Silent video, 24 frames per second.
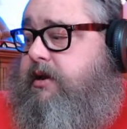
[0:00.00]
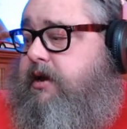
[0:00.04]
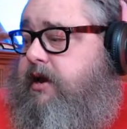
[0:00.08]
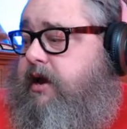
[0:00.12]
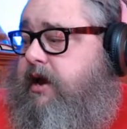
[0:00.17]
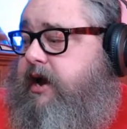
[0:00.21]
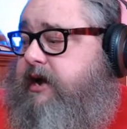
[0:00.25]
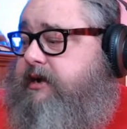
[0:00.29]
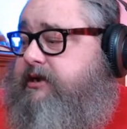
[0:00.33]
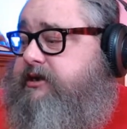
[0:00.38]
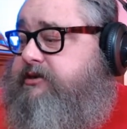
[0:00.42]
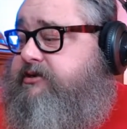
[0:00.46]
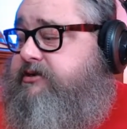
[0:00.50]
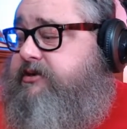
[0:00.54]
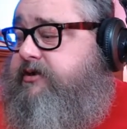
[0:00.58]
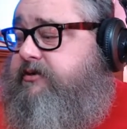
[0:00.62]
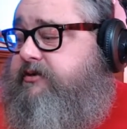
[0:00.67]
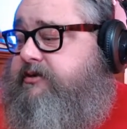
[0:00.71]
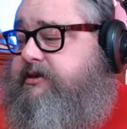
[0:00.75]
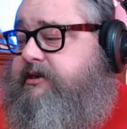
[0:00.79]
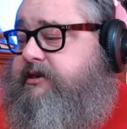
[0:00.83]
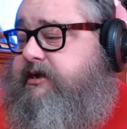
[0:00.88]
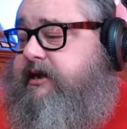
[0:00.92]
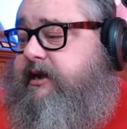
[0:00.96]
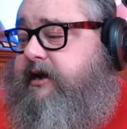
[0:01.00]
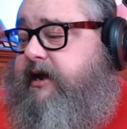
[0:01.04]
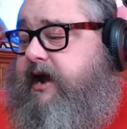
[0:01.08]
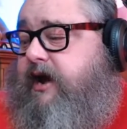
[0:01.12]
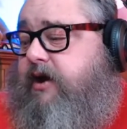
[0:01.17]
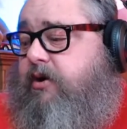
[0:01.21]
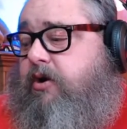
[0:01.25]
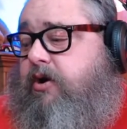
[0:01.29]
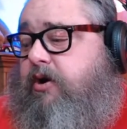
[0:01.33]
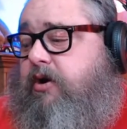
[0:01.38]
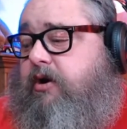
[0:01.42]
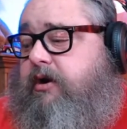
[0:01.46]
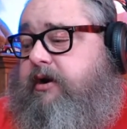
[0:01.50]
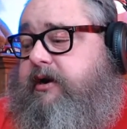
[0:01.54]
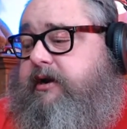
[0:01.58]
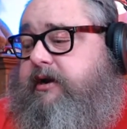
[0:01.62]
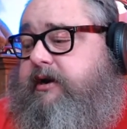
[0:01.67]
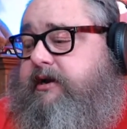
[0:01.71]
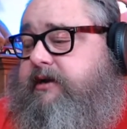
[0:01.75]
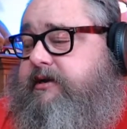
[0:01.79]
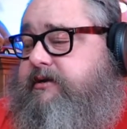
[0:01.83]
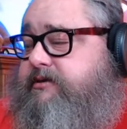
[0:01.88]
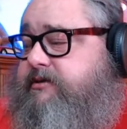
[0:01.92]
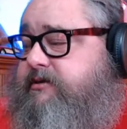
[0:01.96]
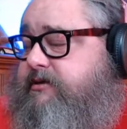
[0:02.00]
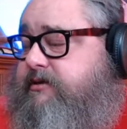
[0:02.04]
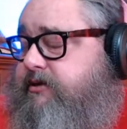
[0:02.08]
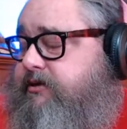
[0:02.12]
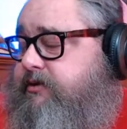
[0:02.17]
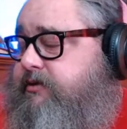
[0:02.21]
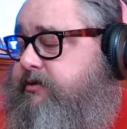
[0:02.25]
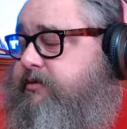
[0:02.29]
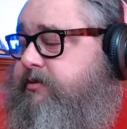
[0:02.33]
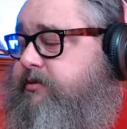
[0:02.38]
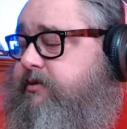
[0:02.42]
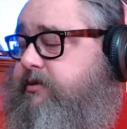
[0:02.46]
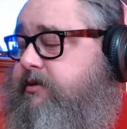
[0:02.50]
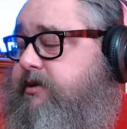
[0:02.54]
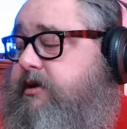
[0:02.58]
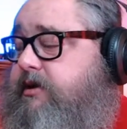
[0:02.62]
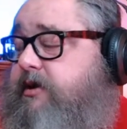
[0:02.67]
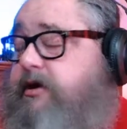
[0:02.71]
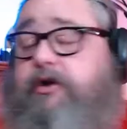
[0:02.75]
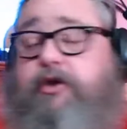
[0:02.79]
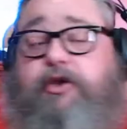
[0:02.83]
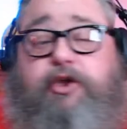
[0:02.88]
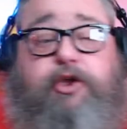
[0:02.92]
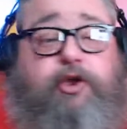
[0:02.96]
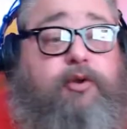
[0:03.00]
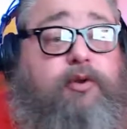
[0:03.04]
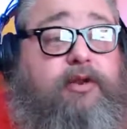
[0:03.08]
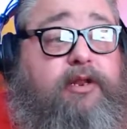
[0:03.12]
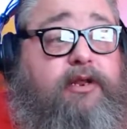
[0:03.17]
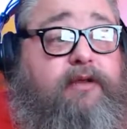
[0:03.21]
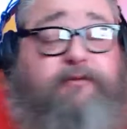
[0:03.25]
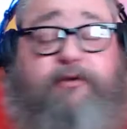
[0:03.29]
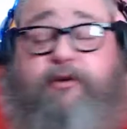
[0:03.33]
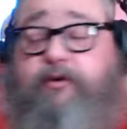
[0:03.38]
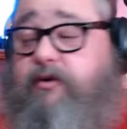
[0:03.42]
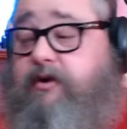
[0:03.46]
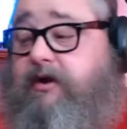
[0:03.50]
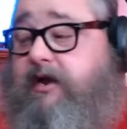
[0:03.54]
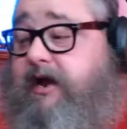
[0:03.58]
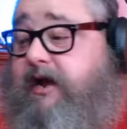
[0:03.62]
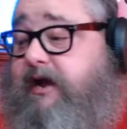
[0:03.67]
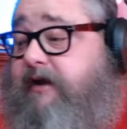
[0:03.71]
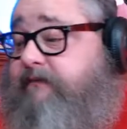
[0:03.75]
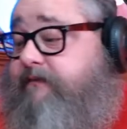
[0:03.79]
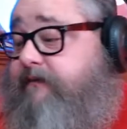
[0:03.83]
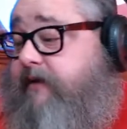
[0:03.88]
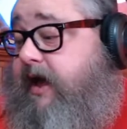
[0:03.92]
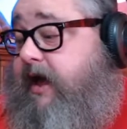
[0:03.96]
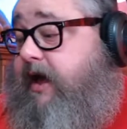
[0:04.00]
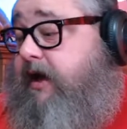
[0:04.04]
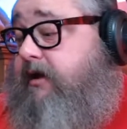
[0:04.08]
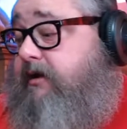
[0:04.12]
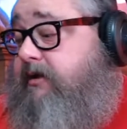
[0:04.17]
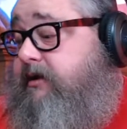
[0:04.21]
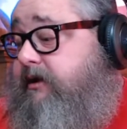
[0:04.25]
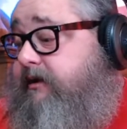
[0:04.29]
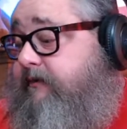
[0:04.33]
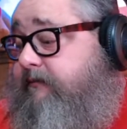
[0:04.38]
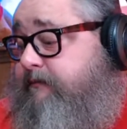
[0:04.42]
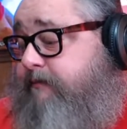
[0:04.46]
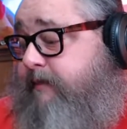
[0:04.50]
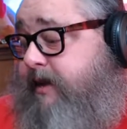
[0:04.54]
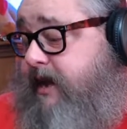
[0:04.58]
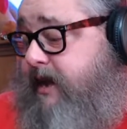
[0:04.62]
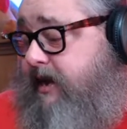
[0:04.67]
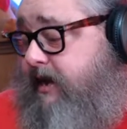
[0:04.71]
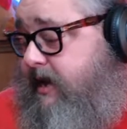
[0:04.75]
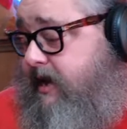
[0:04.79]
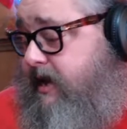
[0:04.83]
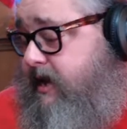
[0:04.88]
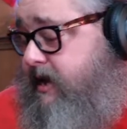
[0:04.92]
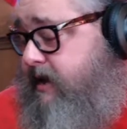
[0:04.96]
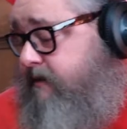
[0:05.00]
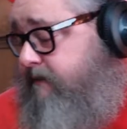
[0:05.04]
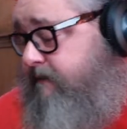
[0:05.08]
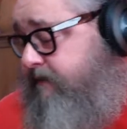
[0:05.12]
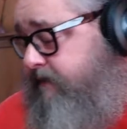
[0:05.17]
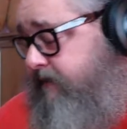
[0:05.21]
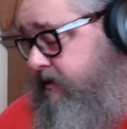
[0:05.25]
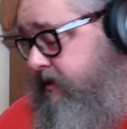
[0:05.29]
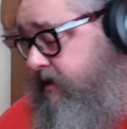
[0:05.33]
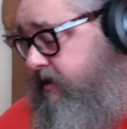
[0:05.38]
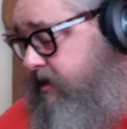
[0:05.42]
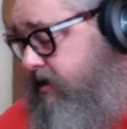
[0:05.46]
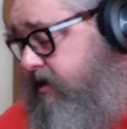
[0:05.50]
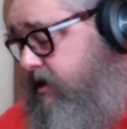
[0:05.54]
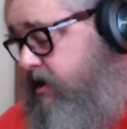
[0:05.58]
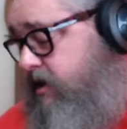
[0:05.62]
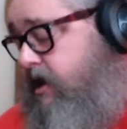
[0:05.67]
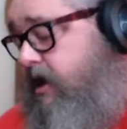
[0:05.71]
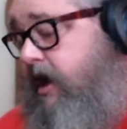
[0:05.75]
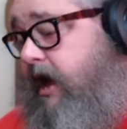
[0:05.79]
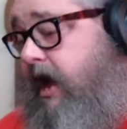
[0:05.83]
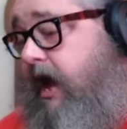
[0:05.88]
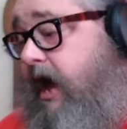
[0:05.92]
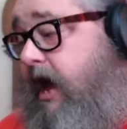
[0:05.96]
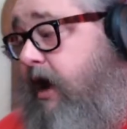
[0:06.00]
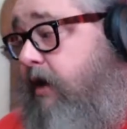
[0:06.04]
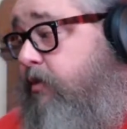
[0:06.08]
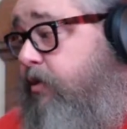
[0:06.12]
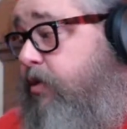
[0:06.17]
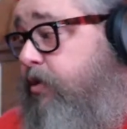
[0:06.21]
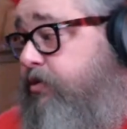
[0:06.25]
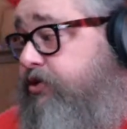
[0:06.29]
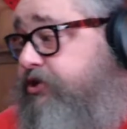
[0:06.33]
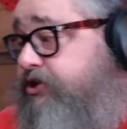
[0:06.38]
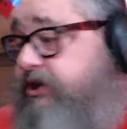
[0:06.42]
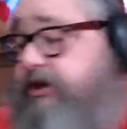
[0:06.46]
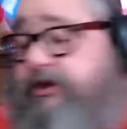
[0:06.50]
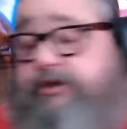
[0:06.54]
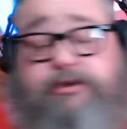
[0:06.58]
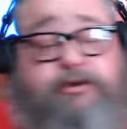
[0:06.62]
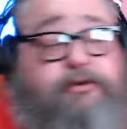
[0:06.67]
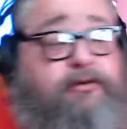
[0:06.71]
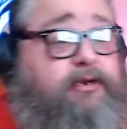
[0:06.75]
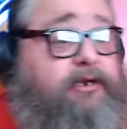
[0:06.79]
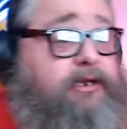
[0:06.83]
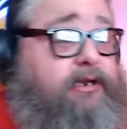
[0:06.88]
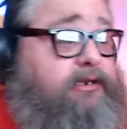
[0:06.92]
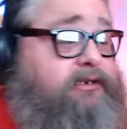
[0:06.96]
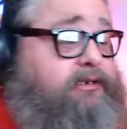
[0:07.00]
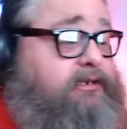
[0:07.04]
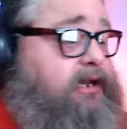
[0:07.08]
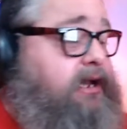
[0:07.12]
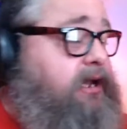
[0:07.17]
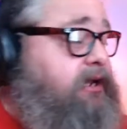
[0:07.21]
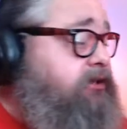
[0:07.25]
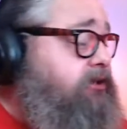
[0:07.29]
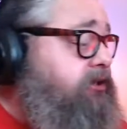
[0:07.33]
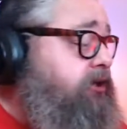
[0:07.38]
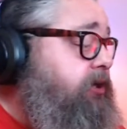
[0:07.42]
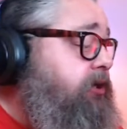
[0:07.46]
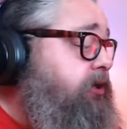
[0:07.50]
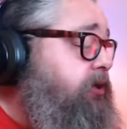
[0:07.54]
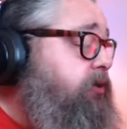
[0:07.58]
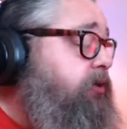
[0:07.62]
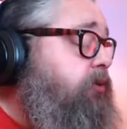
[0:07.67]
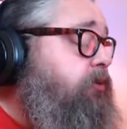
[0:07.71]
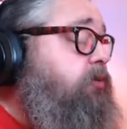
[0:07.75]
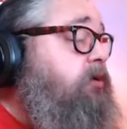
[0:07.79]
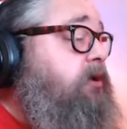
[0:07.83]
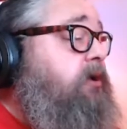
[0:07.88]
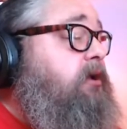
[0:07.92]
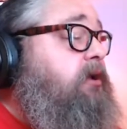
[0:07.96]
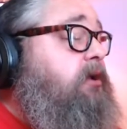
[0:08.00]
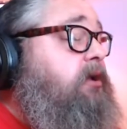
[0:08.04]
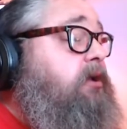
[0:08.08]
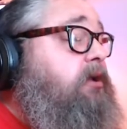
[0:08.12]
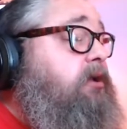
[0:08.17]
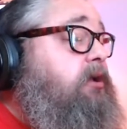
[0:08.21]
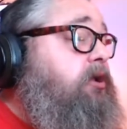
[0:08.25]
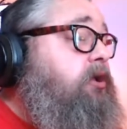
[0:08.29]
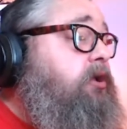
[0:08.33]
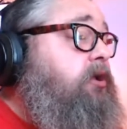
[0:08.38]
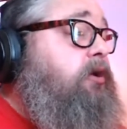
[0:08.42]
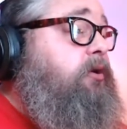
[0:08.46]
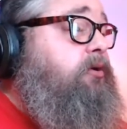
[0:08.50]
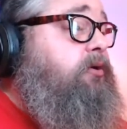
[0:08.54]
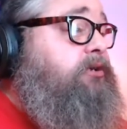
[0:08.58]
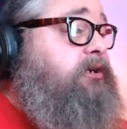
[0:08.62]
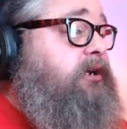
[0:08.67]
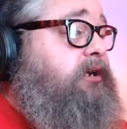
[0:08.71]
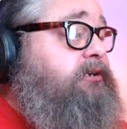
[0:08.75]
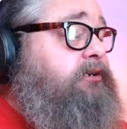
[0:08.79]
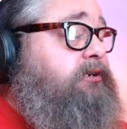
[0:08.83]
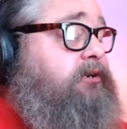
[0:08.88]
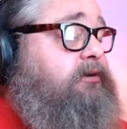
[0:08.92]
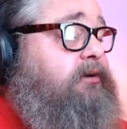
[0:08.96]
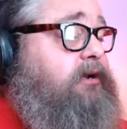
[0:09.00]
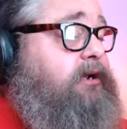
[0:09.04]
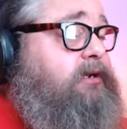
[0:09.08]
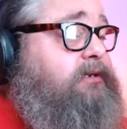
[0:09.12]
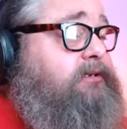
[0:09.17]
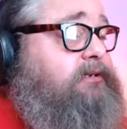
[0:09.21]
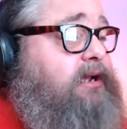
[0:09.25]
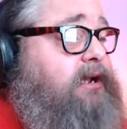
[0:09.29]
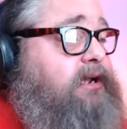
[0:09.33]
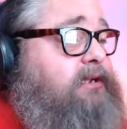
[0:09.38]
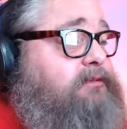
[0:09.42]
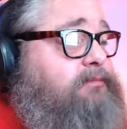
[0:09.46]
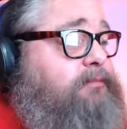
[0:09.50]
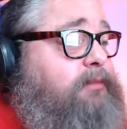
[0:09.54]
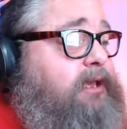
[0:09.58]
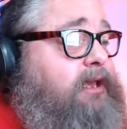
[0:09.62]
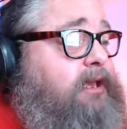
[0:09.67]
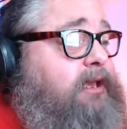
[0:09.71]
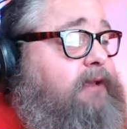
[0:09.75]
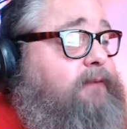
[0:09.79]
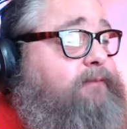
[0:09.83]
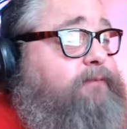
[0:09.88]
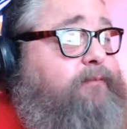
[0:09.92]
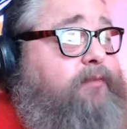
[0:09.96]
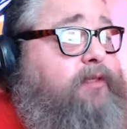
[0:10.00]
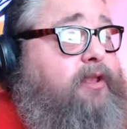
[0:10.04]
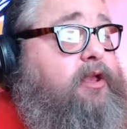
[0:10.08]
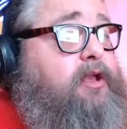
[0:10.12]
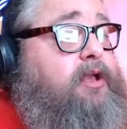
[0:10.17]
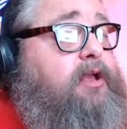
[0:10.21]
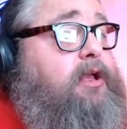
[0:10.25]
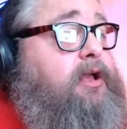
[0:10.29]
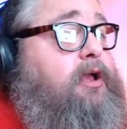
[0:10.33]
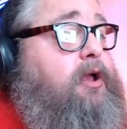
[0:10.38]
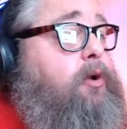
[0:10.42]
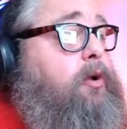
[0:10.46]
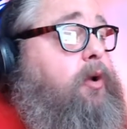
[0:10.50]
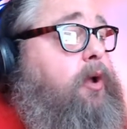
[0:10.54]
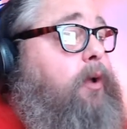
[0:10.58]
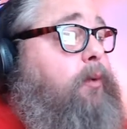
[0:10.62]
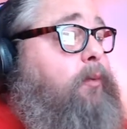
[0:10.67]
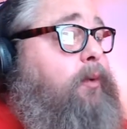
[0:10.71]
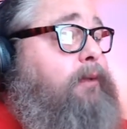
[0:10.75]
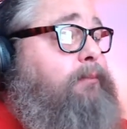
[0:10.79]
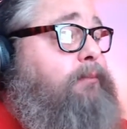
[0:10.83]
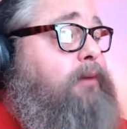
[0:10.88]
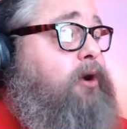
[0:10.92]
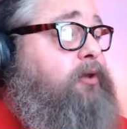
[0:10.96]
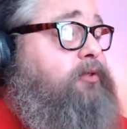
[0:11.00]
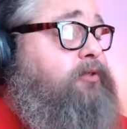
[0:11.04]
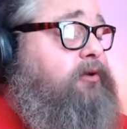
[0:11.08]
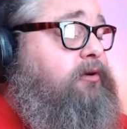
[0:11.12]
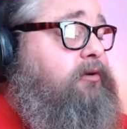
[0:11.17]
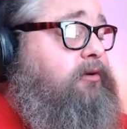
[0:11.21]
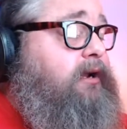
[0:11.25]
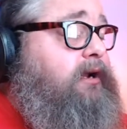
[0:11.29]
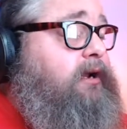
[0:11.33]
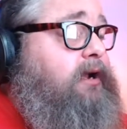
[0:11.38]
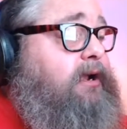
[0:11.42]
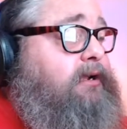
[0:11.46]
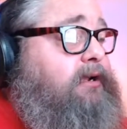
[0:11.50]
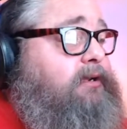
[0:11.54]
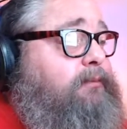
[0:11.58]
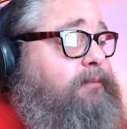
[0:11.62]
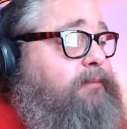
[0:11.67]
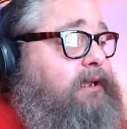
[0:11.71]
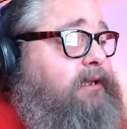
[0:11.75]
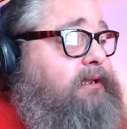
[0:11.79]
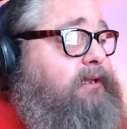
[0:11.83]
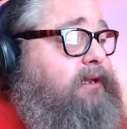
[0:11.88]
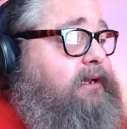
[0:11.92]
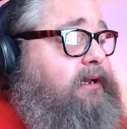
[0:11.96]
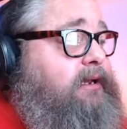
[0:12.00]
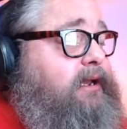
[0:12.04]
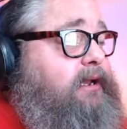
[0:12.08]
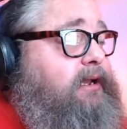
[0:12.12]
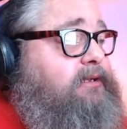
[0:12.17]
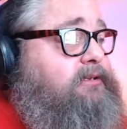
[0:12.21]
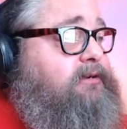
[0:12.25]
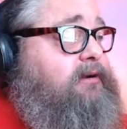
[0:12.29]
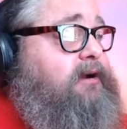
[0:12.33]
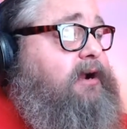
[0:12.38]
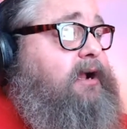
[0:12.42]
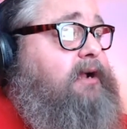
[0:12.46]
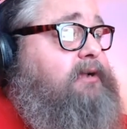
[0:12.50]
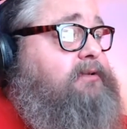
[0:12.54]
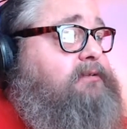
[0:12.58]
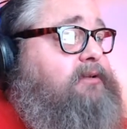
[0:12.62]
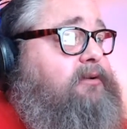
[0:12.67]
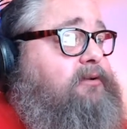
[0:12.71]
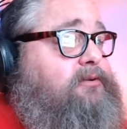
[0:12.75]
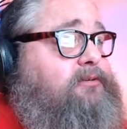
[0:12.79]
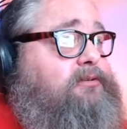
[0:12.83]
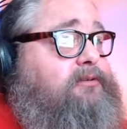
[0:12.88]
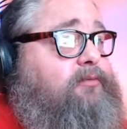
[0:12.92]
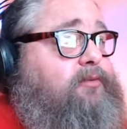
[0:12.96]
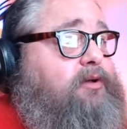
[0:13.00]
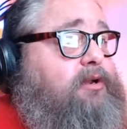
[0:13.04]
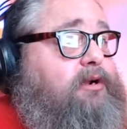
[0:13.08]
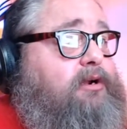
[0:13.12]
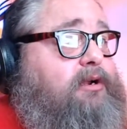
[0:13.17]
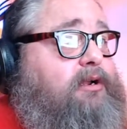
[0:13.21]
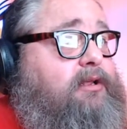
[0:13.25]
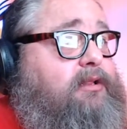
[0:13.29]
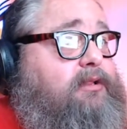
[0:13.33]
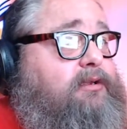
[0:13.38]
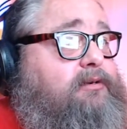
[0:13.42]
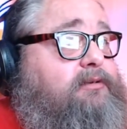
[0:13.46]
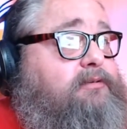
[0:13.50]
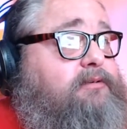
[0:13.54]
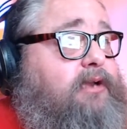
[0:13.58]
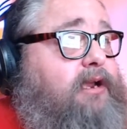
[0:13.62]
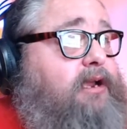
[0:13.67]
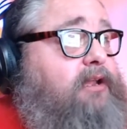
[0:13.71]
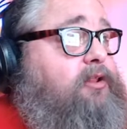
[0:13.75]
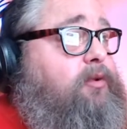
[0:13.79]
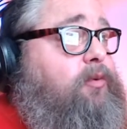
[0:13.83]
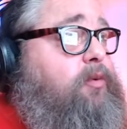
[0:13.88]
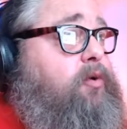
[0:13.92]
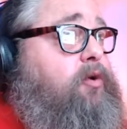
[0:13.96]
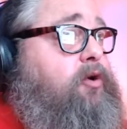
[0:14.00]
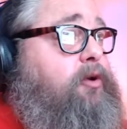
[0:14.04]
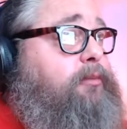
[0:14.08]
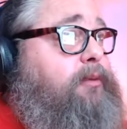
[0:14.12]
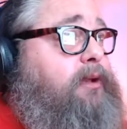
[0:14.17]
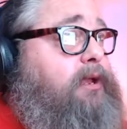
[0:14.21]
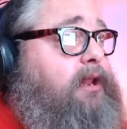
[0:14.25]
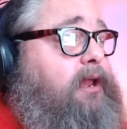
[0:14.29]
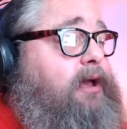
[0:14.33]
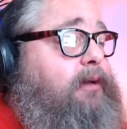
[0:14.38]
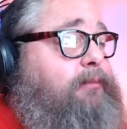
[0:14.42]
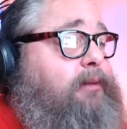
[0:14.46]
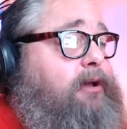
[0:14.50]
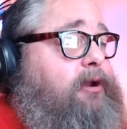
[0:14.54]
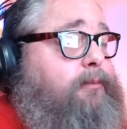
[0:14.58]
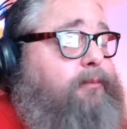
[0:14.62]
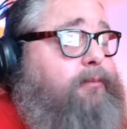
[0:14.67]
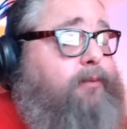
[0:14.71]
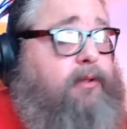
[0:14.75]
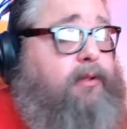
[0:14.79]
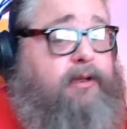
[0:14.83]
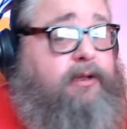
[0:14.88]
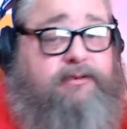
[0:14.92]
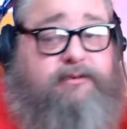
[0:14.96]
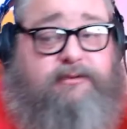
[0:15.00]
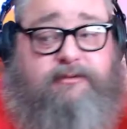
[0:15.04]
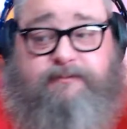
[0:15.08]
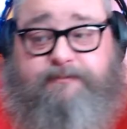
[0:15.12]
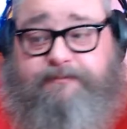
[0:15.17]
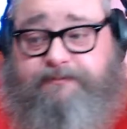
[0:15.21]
I just don't see how hard it is to, you live your life, I'll live my life. I won't judge or criticize you. You don't judge and criticize me. And we both agree not to be dickheads or assholes to one another. And the world will be a lot better place.